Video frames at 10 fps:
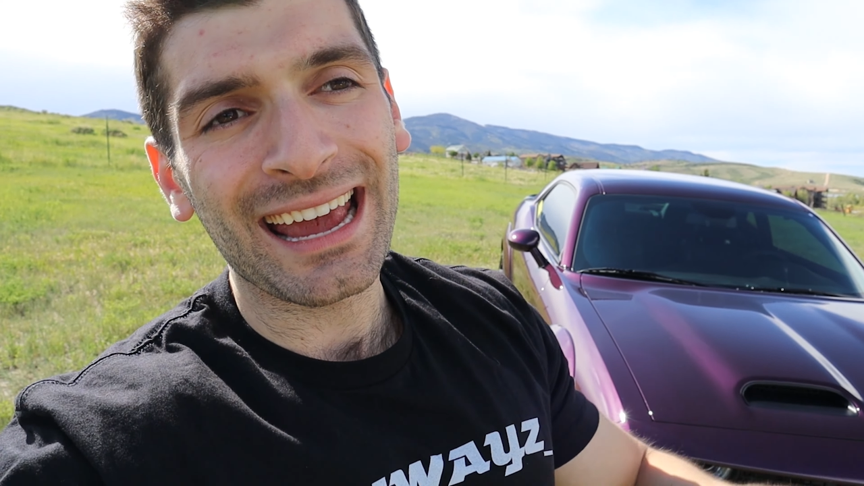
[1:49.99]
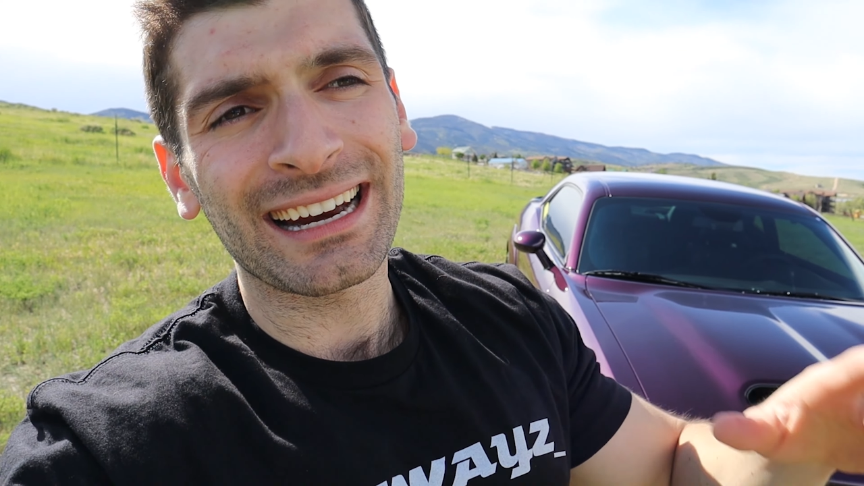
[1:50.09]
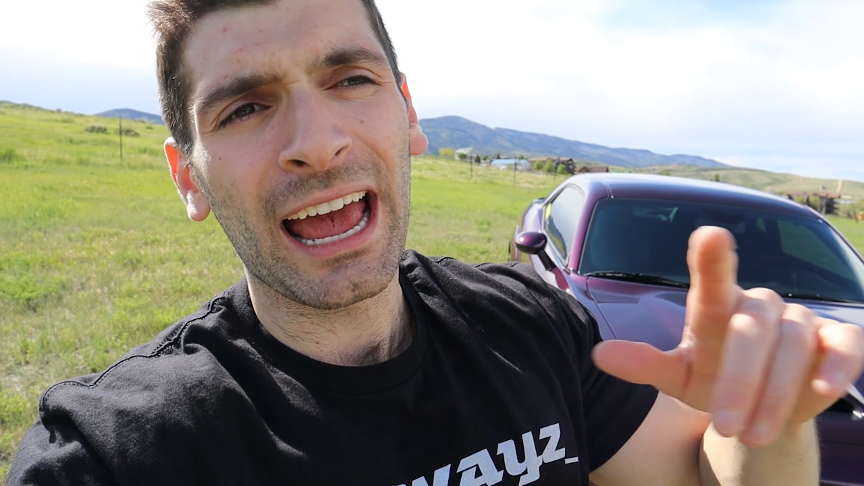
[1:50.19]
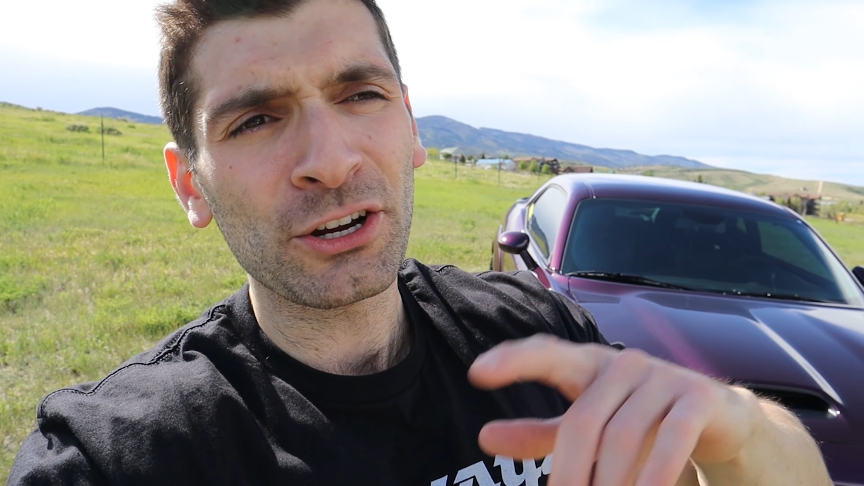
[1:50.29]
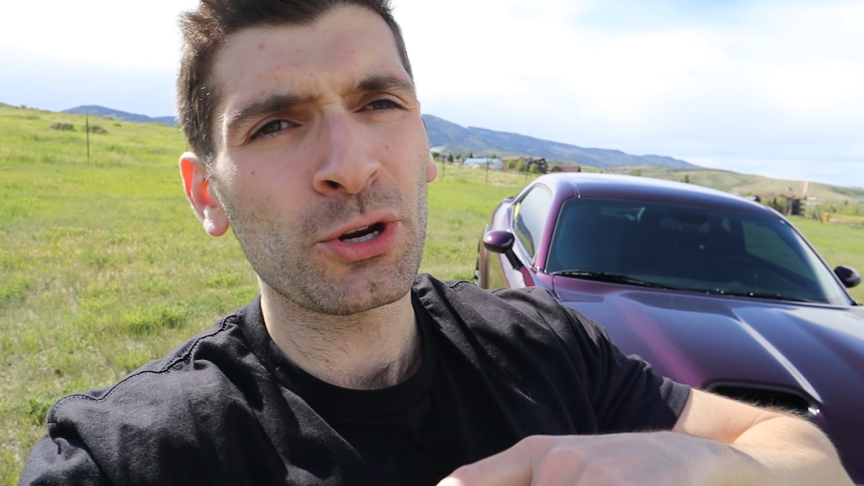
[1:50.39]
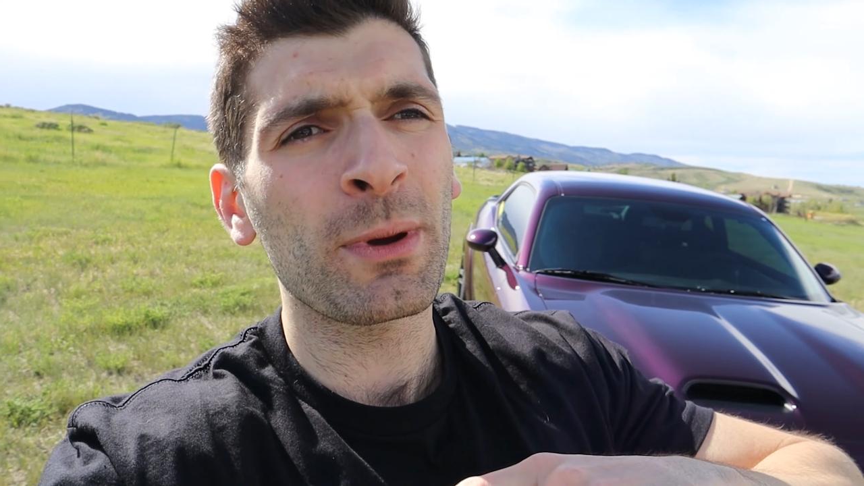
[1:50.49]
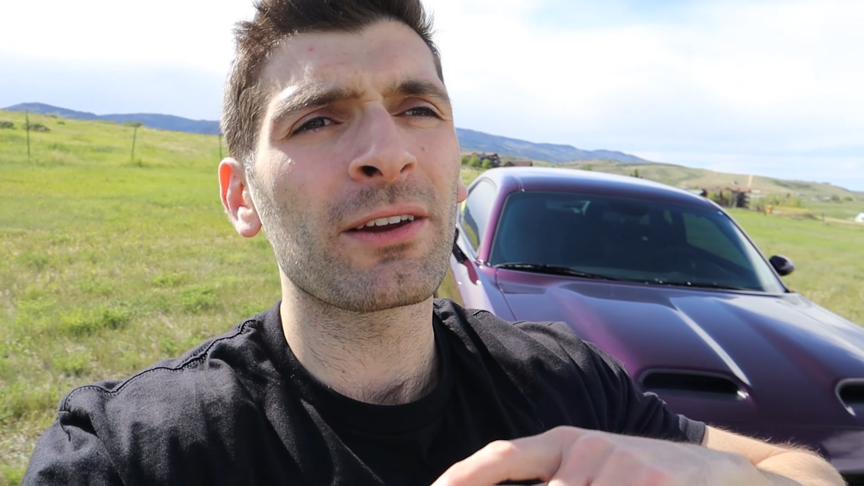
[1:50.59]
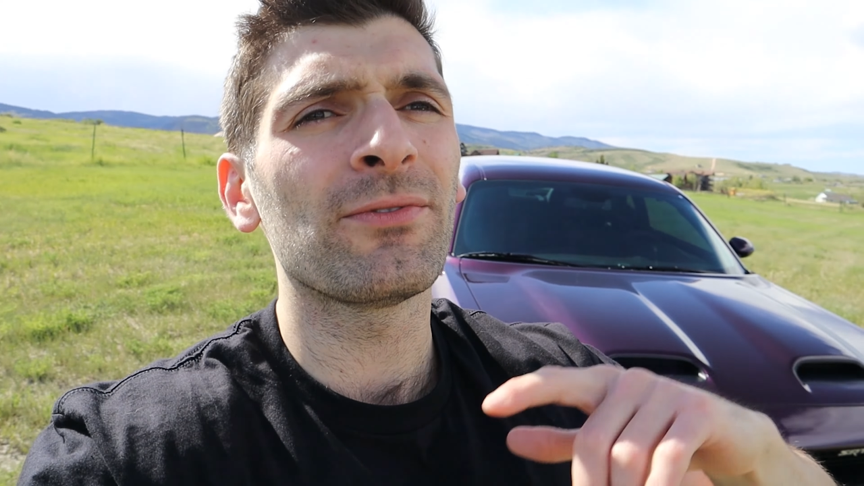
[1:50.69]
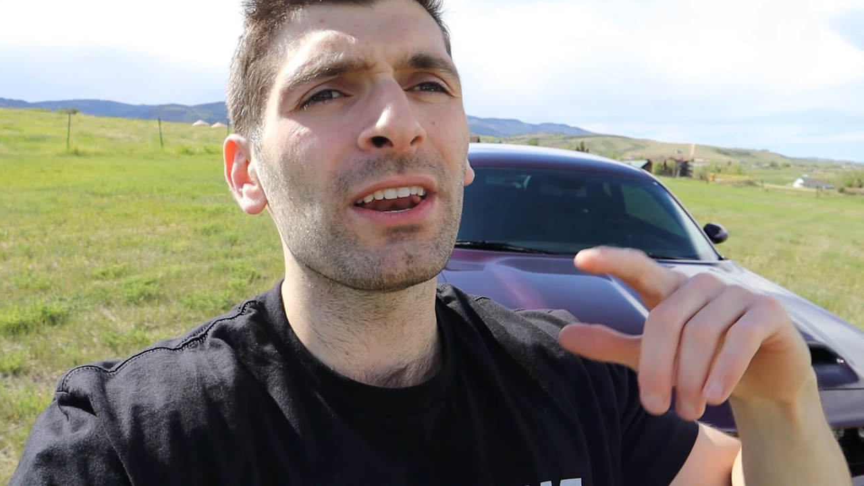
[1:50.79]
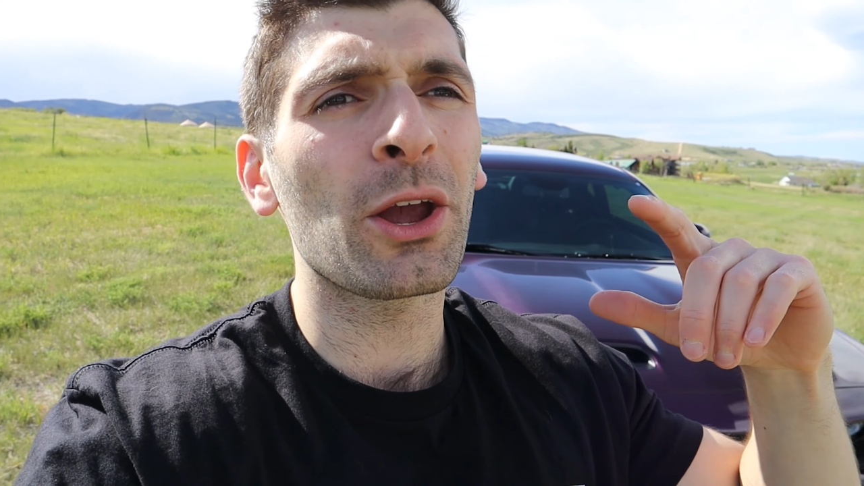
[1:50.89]
and I actually
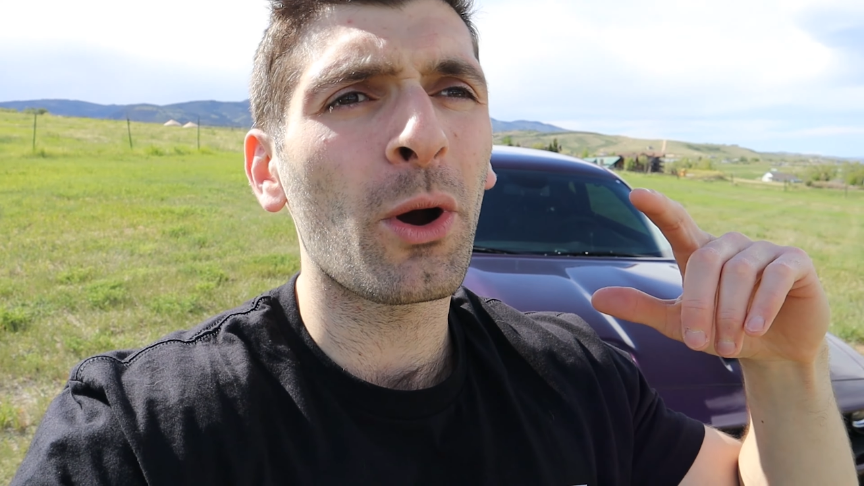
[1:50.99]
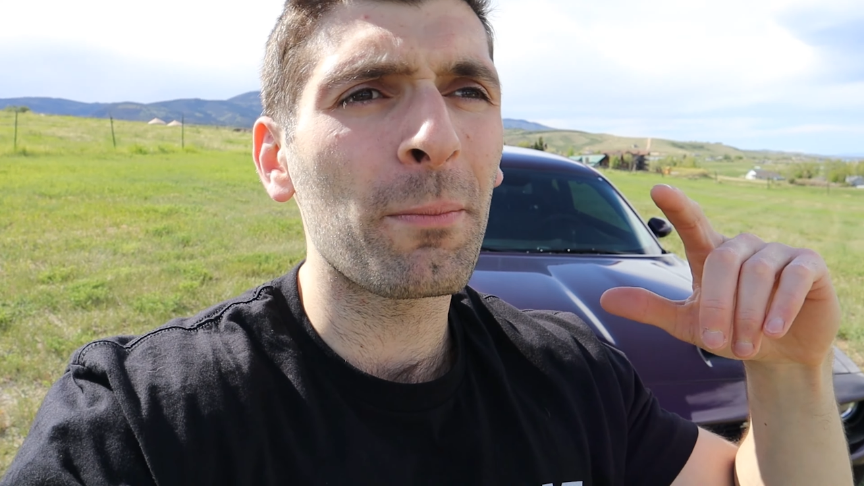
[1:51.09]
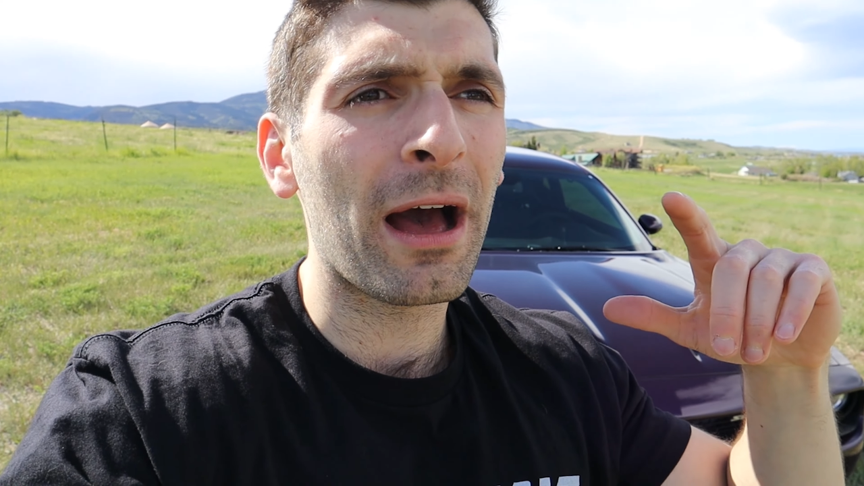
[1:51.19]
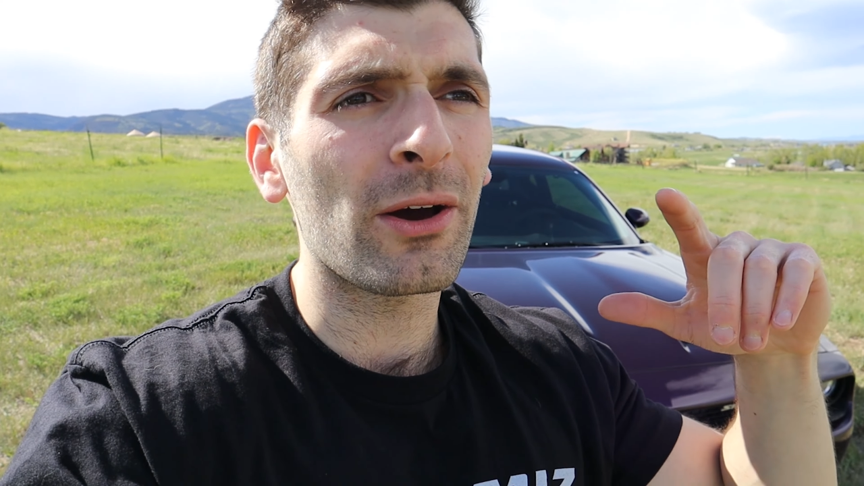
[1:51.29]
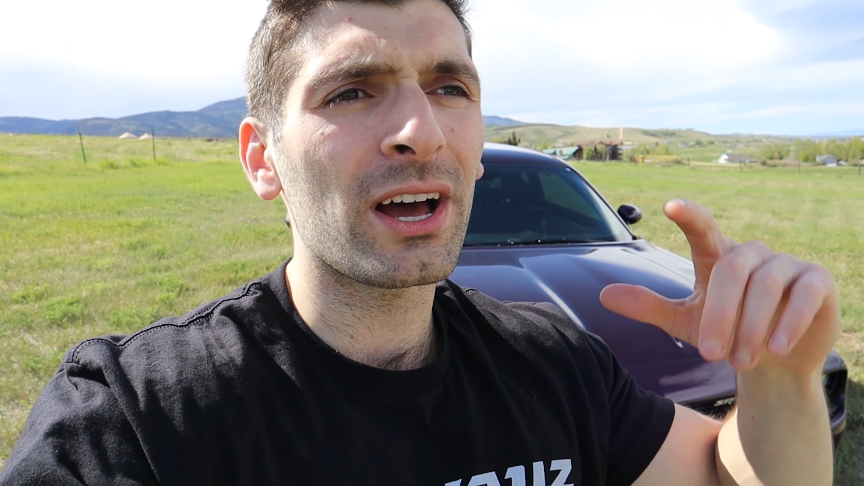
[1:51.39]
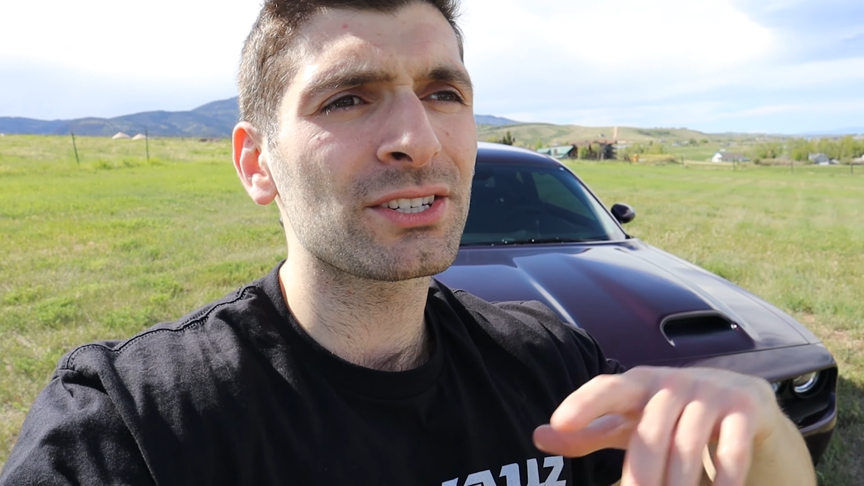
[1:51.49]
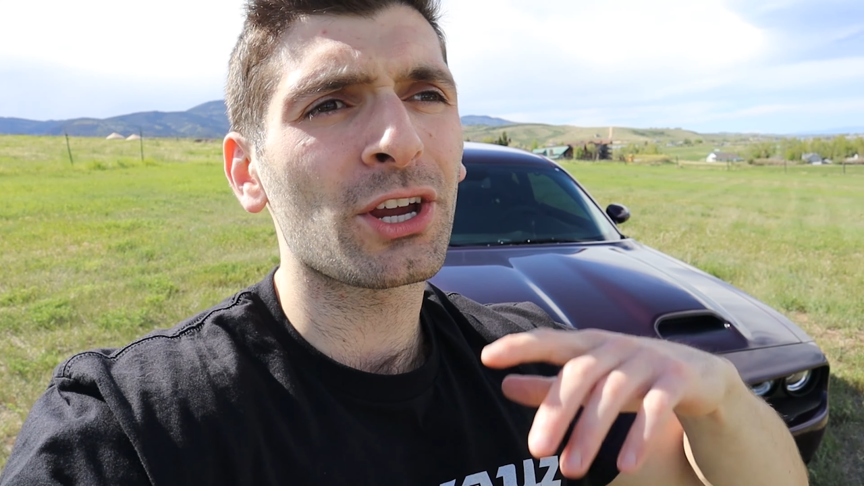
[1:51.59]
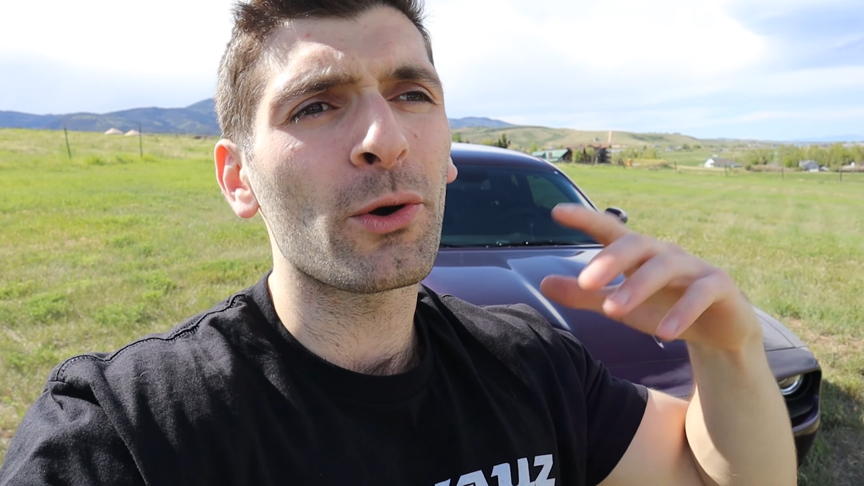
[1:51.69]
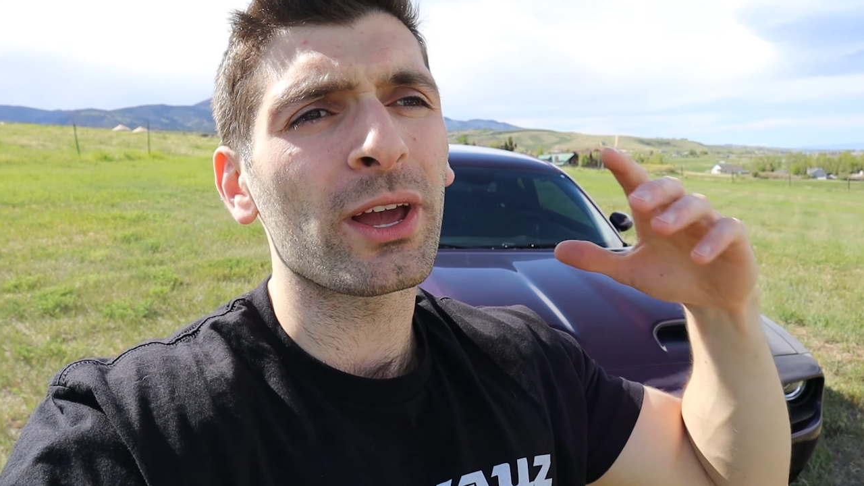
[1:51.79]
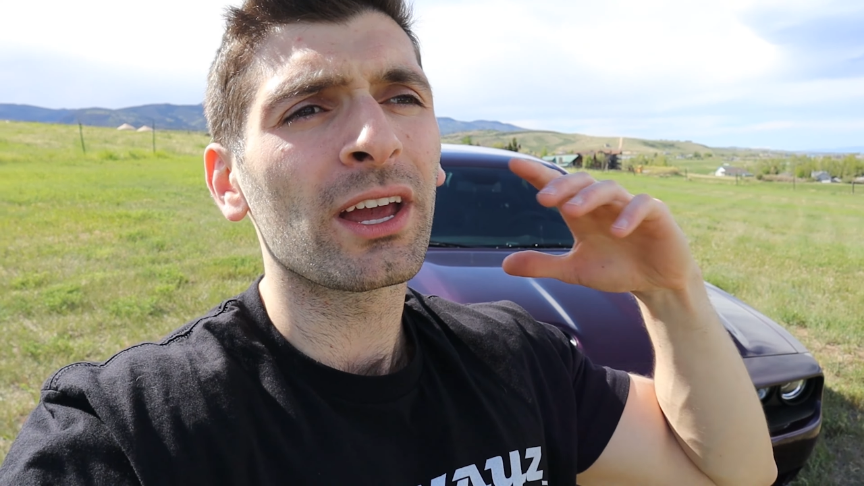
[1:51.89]
made a video about us
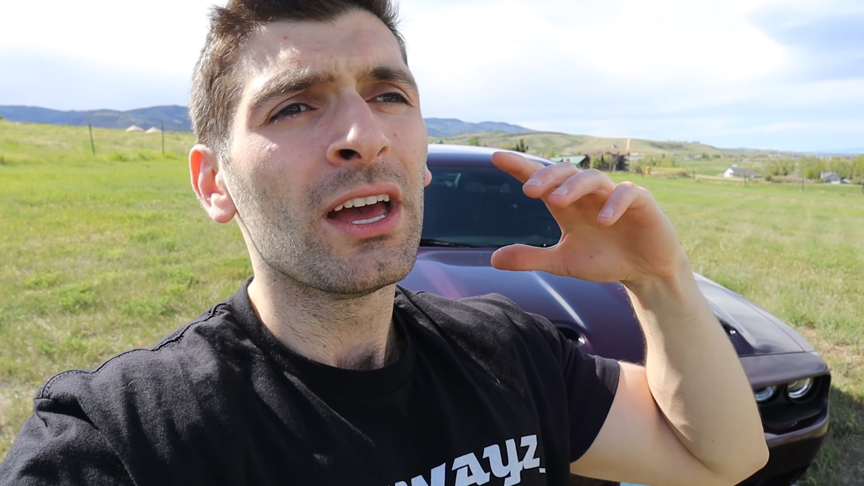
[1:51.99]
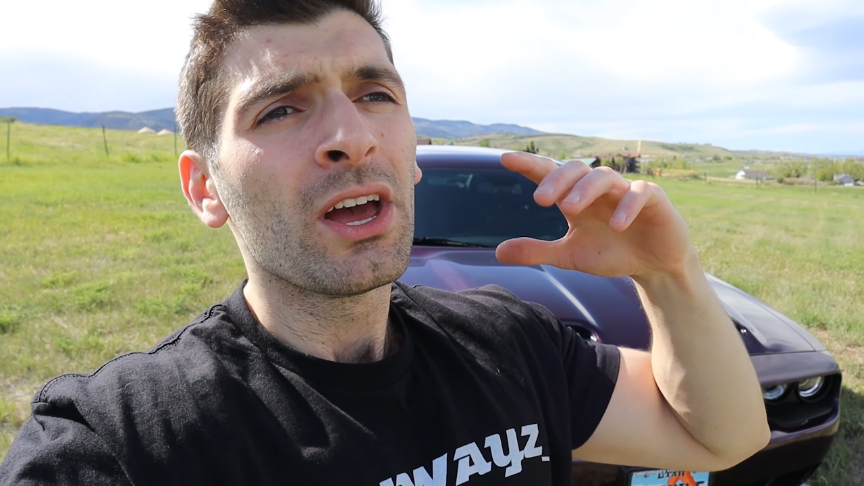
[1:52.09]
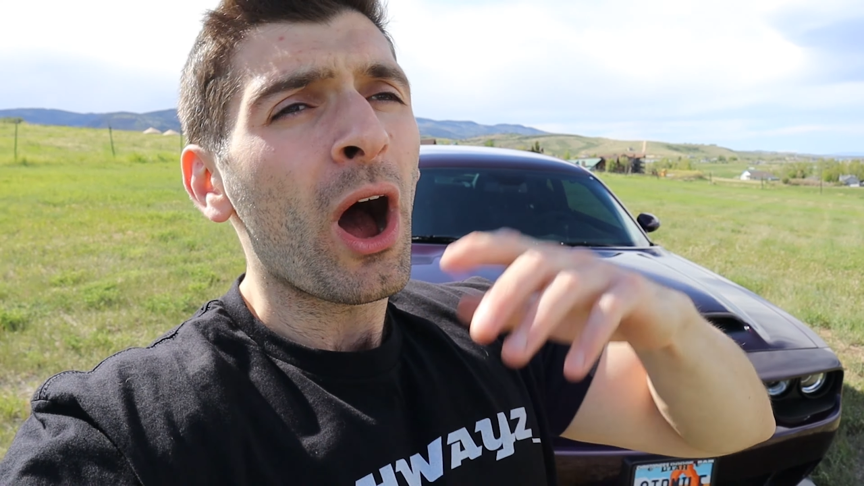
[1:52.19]
going